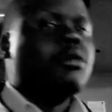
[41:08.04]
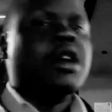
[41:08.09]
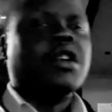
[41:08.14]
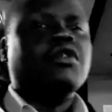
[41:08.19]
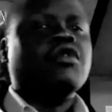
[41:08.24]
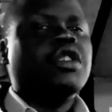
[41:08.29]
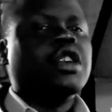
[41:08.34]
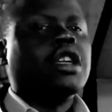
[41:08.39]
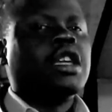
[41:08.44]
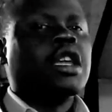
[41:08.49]
of my
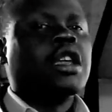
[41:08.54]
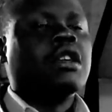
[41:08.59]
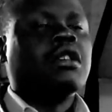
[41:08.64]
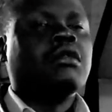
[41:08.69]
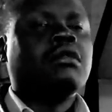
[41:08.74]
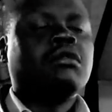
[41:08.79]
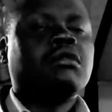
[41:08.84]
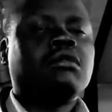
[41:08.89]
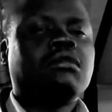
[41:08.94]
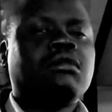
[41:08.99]
drinking.
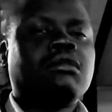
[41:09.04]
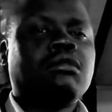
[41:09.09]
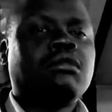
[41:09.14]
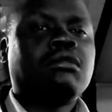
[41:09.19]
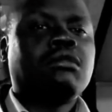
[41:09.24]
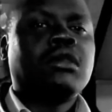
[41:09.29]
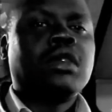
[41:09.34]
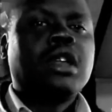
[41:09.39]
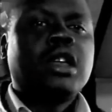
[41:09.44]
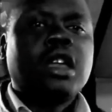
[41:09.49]

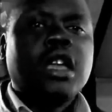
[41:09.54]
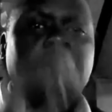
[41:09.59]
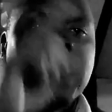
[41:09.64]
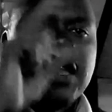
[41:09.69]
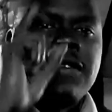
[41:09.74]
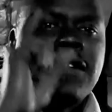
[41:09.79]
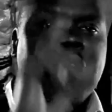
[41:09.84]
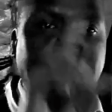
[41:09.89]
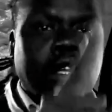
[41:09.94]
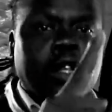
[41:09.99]

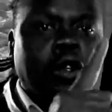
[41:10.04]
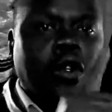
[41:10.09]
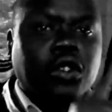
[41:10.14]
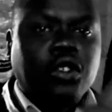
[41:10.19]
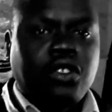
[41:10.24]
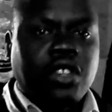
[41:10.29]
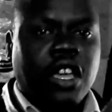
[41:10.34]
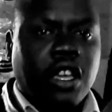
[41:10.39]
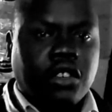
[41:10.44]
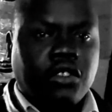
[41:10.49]
If I do
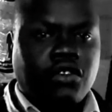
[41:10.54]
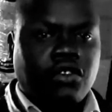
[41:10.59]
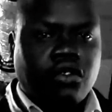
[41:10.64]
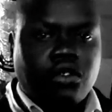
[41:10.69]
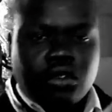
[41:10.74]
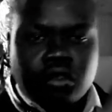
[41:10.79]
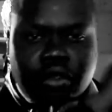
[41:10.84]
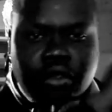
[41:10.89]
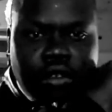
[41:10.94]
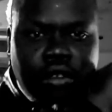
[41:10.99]
such,
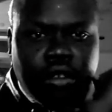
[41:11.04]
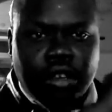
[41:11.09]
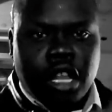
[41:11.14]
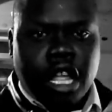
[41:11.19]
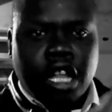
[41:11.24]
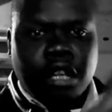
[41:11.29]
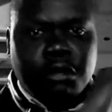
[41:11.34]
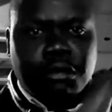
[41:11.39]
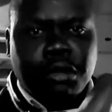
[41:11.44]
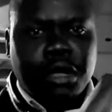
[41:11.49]

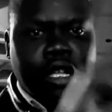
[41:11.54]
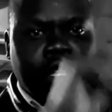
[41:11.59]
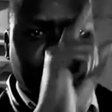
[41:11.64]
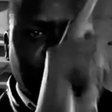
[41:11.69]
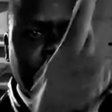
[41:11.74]
let me